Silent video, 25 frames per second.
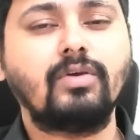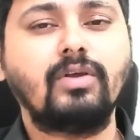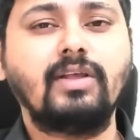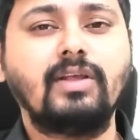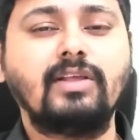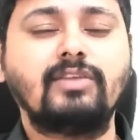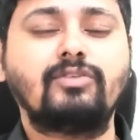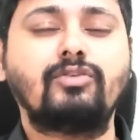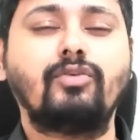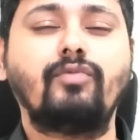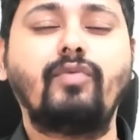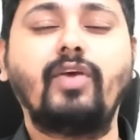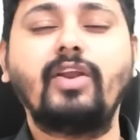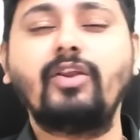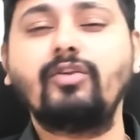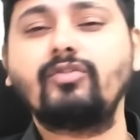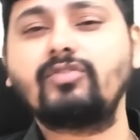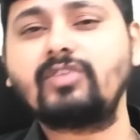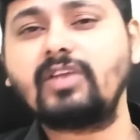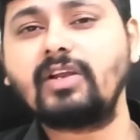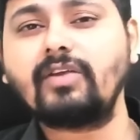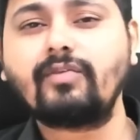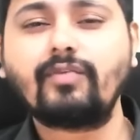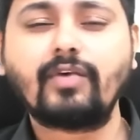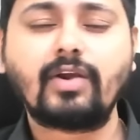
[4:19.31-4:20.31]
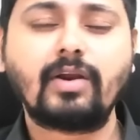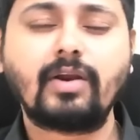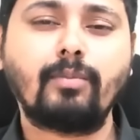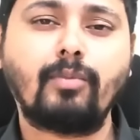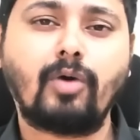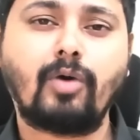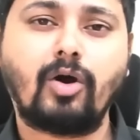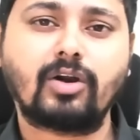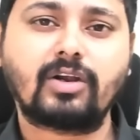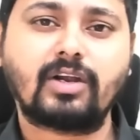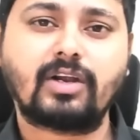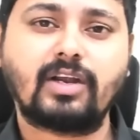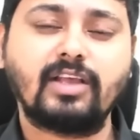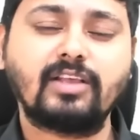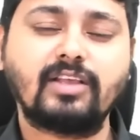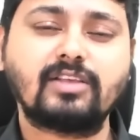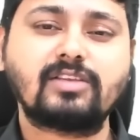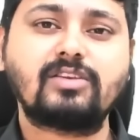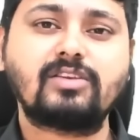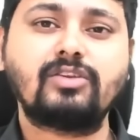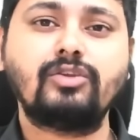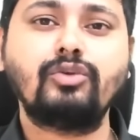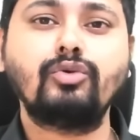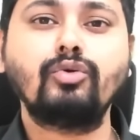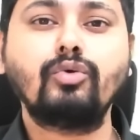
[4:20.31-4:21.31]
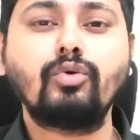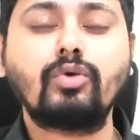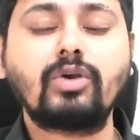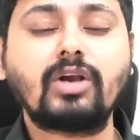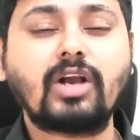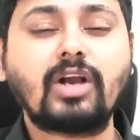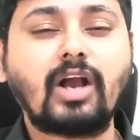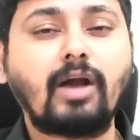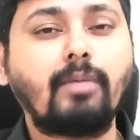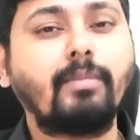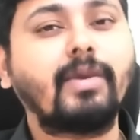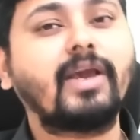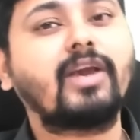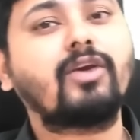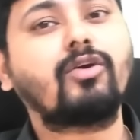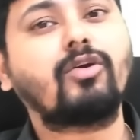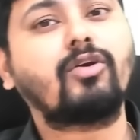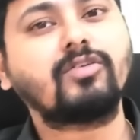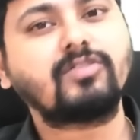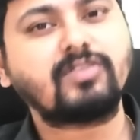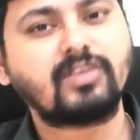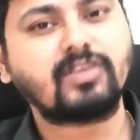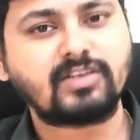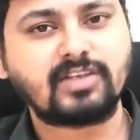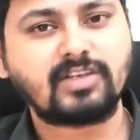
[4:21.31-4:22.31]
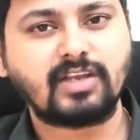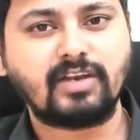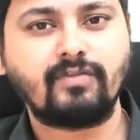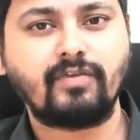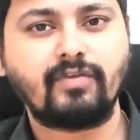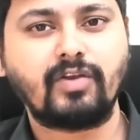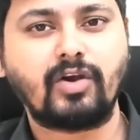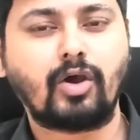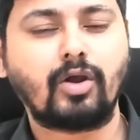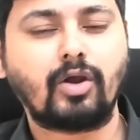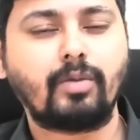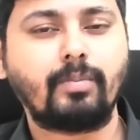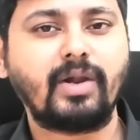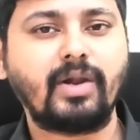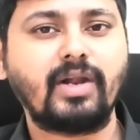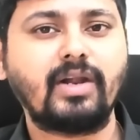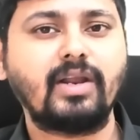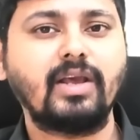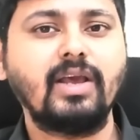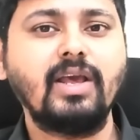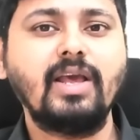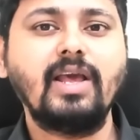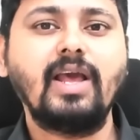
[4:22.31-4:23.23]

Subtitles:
So when you sit for a mock test, you come across such environment